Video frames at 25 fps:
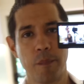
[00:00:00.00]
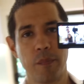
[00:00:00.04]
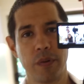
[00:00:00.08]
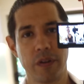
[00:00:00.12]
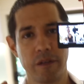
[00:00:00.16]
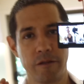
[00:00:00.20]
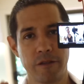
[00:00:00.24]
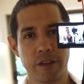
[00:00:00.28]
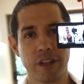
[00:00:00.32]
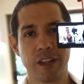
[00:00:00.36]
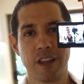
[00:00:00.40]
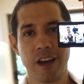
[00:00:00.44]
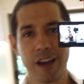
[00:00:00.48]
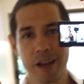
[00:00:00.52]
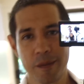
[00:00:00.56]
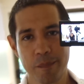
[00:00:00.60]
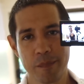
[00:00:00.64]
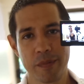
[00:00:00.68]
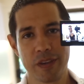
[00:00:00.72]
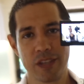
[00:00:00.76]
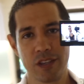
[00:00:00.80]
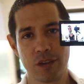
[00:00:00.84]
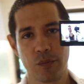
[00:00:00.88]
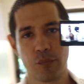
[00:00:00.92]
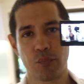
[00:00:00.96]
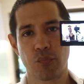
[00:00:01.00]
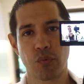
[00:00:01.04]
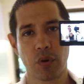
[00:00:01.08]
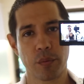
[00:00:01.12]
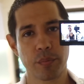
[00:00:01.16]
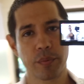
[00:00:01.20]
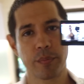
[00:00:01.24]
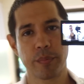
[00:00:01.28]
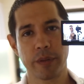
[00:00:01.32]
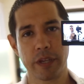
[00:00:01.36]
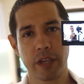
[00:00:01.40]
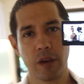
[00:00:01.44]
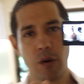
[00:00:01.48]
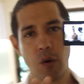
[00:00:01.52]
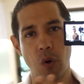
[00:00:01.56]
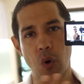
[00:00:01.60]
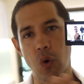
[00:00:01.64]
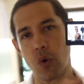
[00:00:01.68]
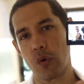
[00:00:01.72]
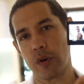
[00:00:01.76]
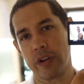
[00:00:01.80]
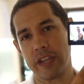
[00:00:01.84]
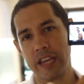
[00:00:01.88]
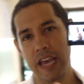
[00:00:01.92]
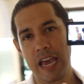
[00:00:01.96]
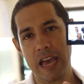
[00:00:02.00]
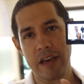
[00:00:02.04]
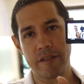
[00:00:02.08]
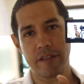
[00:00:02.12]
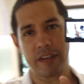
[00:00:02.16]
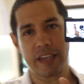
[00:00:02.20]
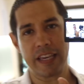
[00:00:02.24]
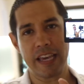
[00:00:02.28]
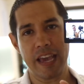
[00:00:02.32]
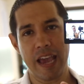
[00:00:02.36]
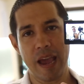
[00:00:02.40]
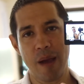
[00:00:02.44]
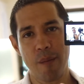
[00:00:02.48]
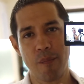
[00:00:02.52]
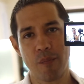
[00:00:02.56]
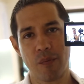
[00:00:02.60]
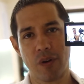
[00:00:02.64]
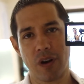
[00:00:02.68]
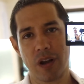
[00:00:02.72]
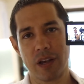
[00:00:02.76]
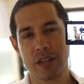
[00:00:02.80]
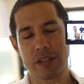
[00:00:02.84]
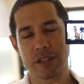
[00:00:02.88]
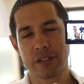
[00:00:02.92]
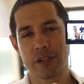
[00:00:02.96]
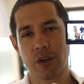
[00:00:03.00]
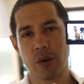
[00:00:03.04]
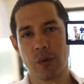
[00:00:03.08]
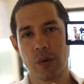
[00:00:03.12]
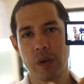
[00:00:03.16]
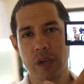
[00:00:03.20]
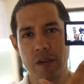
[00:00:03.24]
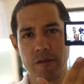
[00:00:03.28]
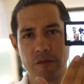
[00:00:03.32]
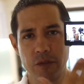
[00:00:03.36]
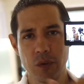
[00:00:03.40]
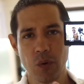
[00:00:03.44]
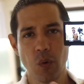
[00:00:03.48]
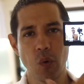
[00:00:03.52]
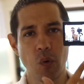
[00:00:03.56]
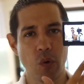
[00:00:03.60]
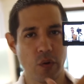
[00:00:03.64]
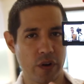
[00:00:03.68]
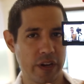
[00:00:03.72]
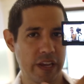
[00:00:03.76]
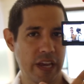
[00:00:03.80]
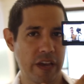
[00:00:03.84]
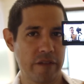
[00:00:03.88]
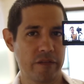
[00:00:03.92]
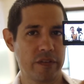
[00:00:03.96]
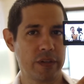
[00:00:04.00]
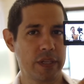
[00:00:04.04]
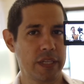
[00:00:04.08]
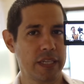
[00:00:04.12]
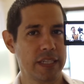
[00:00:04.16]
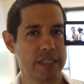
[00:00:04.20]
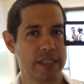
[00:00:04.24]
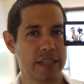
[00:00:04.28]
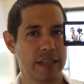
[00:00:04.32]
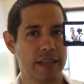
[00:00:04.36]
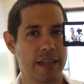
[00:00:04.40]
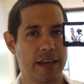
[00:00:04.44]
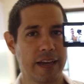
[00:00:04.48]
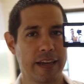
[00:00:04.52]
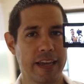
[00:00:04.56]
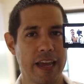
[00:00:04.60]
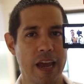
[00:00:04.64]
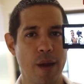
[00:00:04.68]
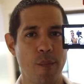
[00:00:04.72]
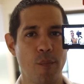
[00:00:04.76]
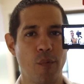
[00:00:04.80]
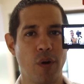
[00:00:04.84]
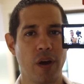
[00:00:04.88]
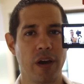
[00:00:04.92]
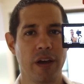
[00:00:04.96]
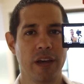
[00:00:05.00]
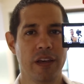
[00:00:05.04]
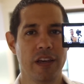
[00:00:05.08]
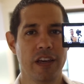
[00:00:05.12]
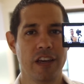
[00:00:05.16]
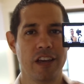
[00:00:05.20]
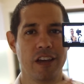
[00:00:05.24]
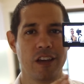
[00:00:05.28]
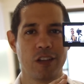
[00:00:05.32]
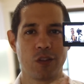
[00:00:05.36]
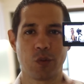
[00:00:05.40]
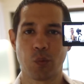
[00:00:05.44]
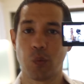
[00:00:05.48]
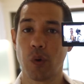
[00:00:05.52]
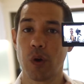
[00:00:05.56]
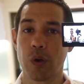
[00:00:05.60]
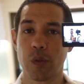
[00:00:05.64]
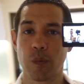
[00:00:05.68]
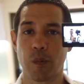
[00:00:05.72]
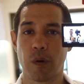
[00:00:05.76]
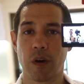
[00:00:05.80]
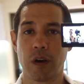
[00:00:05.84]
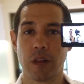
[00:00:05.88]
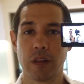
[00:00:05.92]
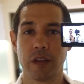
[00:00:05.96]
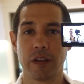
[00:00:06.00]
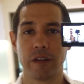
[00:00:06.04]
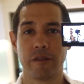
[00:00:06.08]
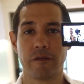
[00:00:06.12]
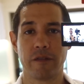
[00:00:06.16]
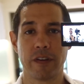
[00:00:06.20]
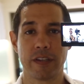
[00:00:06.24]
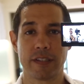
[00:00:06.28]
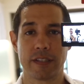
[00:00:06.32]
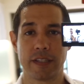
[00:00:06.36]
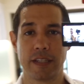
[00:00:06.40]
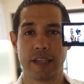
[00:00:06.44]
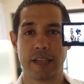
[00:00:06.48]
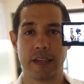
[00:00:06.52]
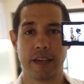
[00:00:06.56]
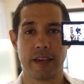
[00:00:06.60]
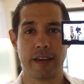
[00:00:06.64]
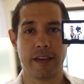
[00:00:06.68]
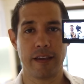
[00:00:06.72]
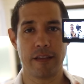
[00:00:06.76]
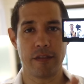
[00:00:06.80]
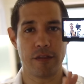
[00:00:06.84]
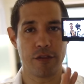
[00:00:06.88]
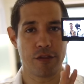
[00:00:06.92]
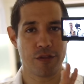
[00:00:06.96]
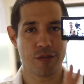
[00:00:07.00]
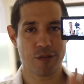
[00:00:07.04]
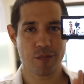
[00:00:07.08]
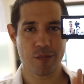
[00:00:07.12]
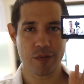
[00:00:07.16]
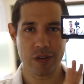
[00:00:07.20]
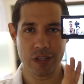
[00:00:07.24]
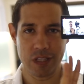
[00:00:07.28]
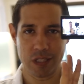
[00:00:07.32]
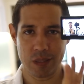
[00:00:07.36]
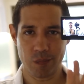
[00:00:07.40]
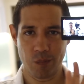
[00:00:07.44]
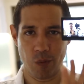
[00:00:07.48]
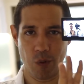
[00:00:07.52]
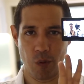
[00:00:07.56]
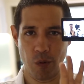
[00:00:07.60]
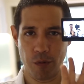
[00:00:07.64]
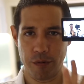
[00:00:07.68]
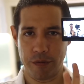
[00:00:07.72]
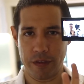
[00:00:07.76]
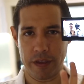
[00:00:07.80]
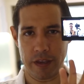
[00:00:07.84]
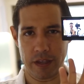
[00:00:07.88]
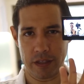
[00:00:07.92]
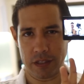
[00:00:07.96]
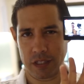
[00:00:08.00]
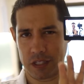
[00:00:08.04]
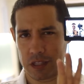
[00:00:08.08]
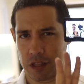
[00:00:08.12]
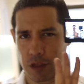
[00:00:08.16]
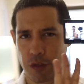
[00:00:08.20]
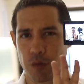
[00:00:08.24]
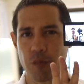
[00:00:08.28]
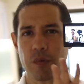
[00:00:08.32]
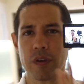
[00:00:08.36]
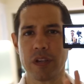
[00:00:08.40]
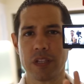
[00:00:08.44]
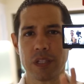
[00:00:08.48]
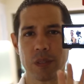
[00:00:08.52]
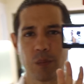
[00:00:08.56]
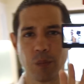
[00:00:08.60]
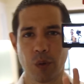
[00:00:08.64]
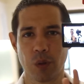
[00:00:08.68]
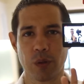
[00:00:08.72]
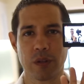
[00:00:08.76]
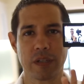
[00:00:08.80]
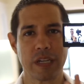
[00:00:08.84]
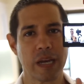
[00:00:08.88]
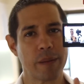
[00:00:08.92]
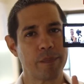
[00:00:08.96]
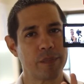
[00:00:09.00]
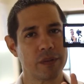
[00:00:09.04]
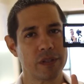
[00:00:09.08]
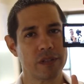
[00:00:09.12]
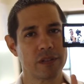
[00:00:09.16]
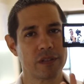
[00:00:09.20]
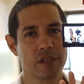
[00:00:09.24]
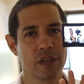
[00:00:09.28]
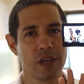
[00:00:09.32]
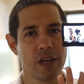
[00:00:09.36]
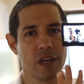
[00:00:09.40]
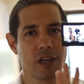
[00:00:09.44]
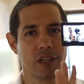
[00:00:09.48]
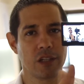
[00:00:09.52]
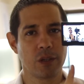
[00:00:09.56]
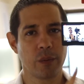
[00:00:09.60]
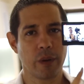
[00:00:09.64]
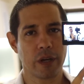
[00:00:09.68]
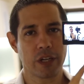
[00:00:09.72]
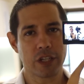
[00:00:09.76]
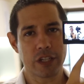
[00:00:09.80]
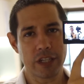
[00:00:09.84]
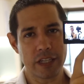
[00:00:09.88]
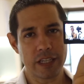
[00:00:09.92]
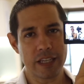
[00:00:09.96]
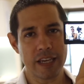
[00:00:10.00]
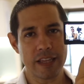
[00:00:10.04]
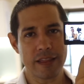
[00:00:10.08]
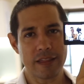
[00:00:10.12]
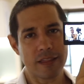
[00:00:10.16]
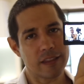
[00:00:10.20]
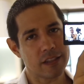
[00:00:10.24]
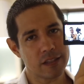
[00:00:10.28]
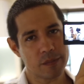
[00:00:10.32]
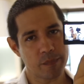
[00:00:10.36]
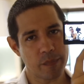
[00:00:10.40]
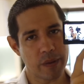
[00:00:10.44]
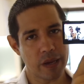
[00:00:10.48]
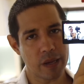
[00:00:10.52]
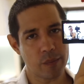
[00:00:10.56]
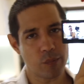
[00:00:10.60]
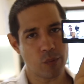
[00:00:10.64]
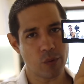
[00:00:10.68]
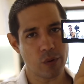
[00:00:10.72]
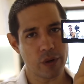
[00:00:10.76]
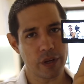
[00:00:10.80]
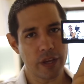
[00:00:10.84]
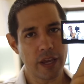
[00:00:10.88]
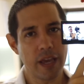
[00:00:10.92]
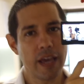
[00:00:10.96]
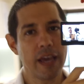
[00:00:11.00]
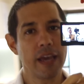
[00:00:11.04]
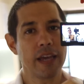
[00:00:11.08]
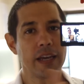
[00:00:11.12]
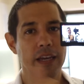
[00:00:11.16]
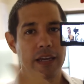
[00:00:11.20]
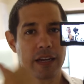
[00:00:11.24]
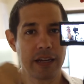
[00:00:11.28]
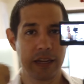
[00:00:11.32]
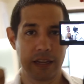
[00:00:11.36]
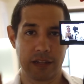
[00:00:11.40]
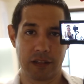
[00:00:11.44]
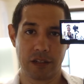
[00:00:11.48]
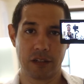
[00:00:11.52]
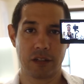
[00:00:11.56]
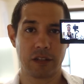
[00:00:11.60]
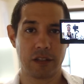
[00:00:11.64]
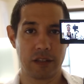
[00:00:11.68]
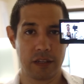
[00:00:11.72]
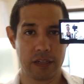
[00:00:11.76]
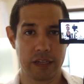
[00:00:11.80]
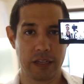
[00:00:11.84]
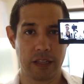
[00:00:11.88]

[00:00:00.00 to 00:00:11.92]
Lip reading: But if you're like me, you probably already have a camera. So if you already have a DSLR camera, it's worthwhile investing in three small things, three small adapters to actually get this bad boy connected to the